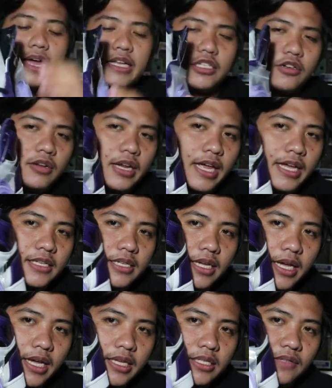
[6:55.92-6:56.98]
extra lace
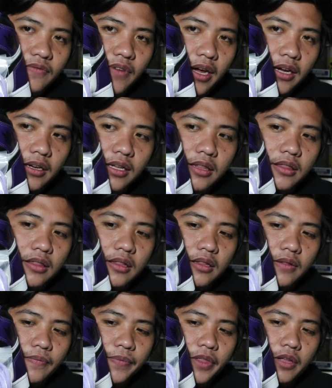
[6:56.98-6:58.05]
is violet.
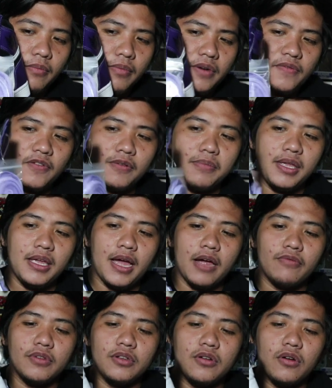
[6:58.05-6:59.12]
But for me, I
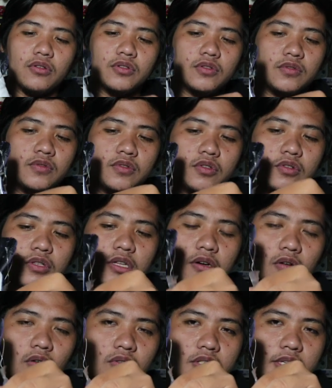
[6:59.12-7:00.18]
would go to the
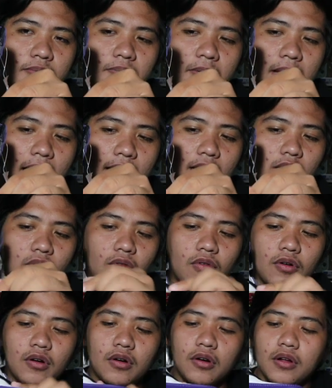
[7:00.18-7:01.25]
OG black,
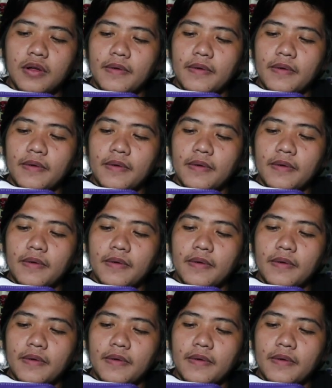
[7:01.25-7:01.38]
or